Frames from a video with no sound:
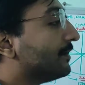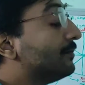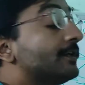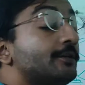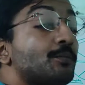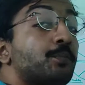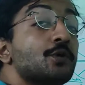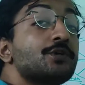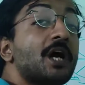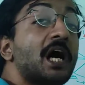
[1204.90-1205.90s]
you need to
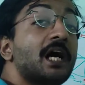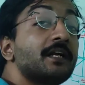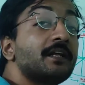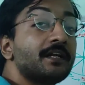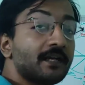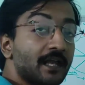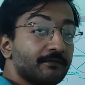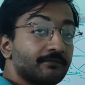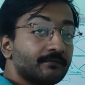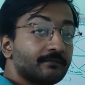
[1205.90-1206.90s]
push harder in life.
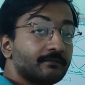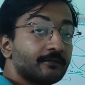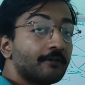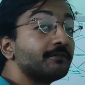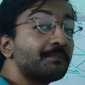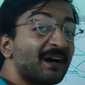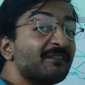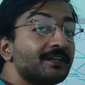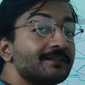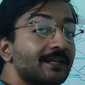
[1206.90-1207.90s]
If the
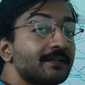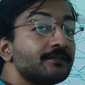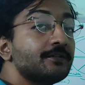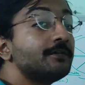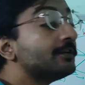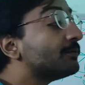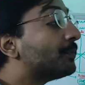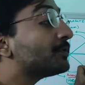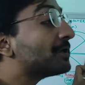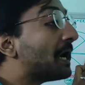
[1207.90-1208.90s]
power is less, you need to
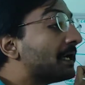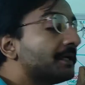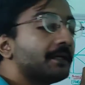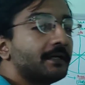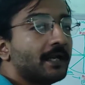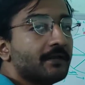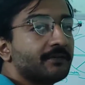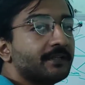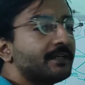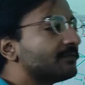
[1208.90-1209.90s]
push harder in life,
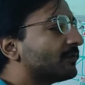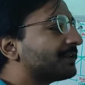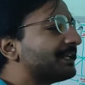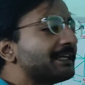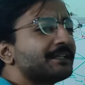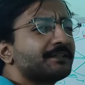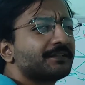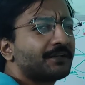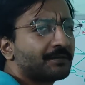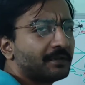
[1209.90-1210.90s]
and that is what creates
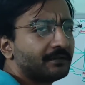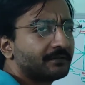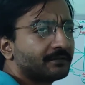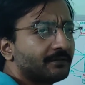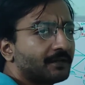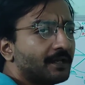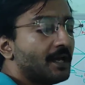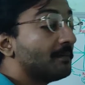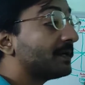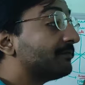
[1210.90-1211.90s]
trouble. Okay,
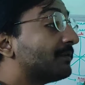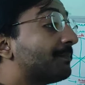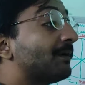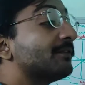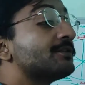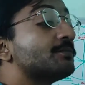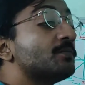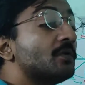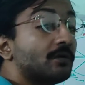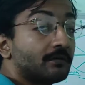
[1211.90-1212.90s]
but if the power is
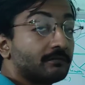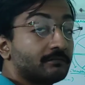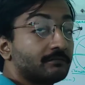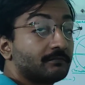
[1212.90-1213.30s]
more,